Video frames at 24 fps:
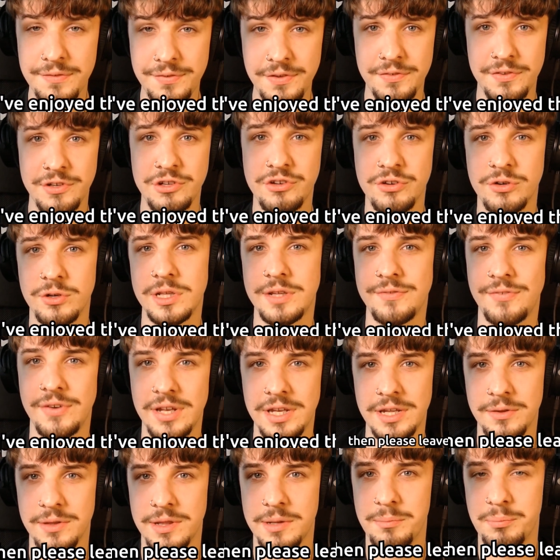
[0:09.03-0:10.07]
If you've enjoyed the
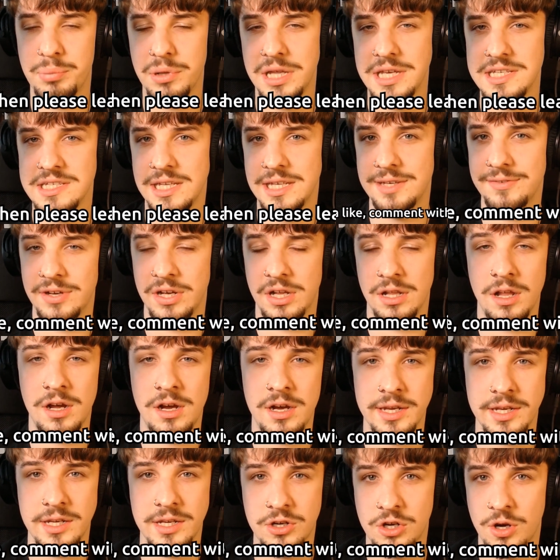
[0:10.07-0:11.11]
video, then please leave it a
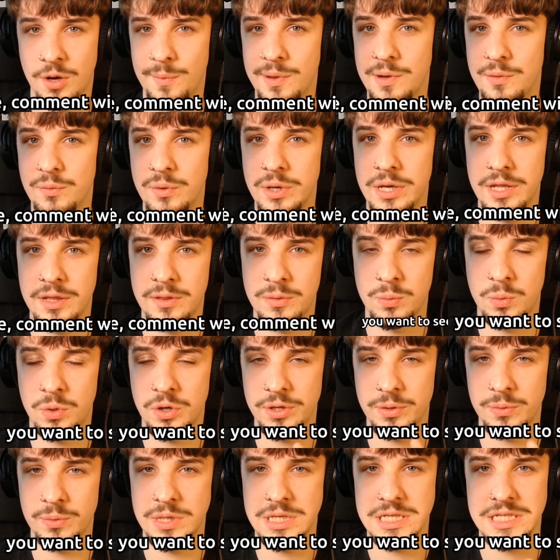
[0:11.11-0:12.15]
like, comment with
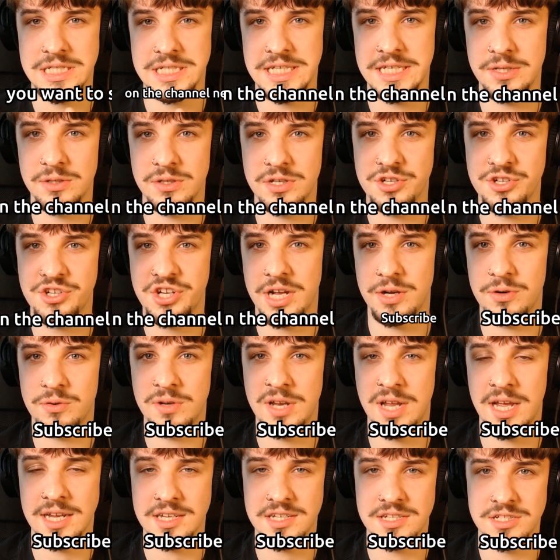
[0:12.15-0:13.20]
what you want to see on the
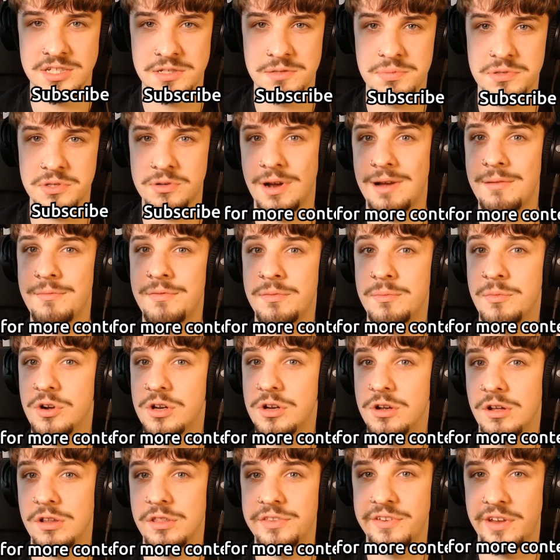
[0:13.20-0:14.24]
channel next, subscribe for
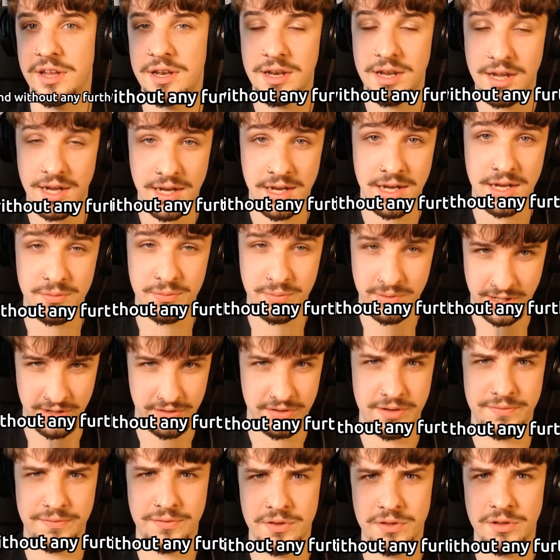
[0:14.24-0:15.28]
more content, and
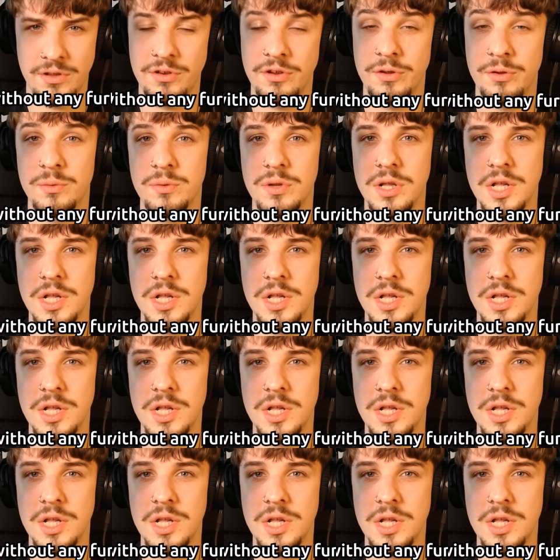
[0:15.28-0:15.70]
without any further ado,